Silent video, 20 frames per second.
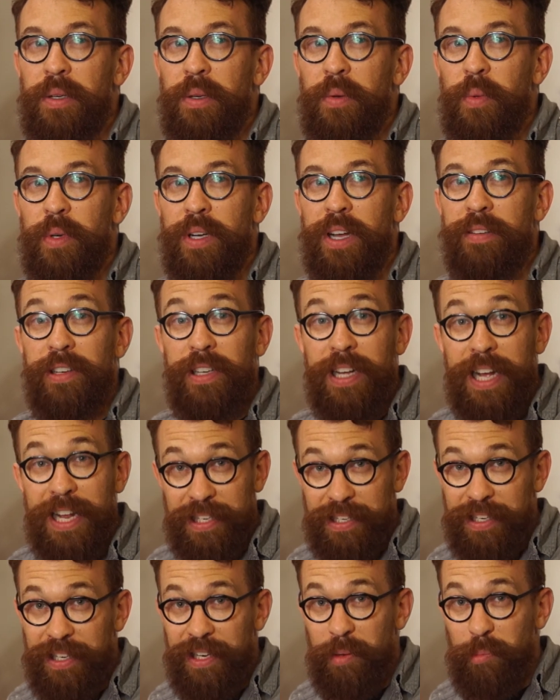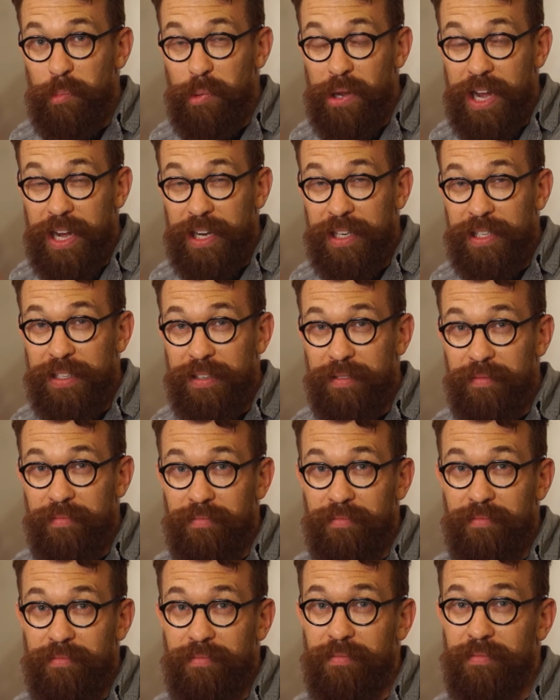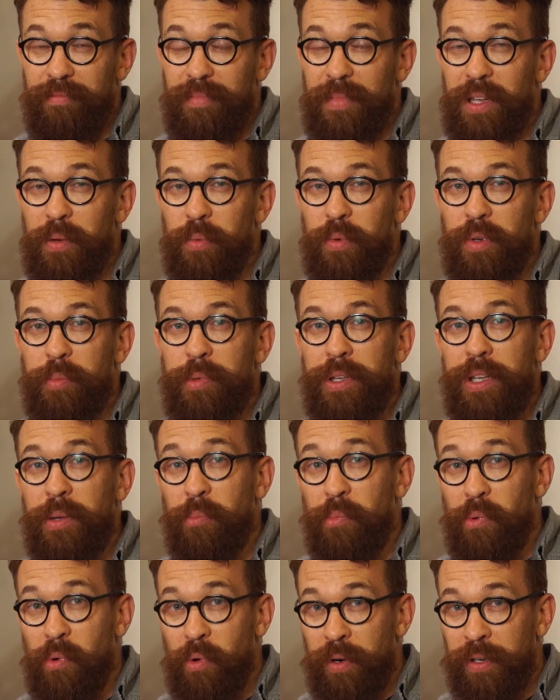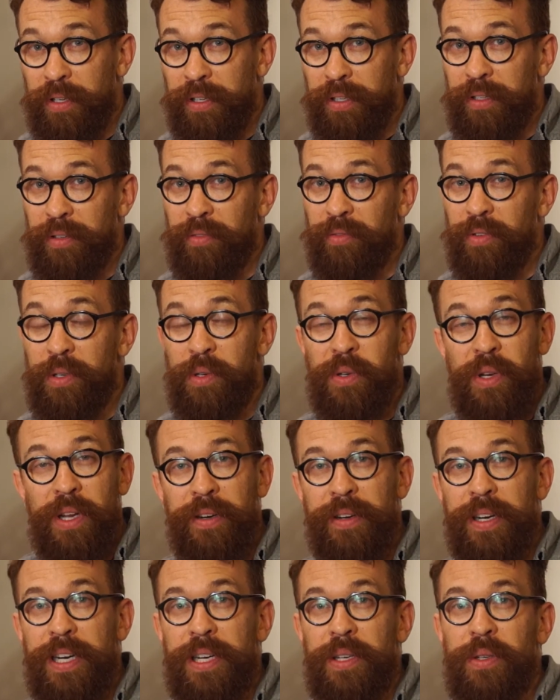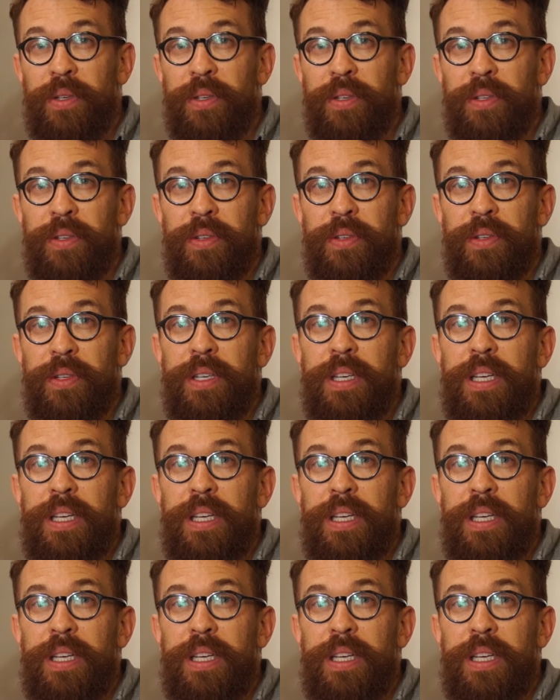will have a lasting impact, that will be important for generations.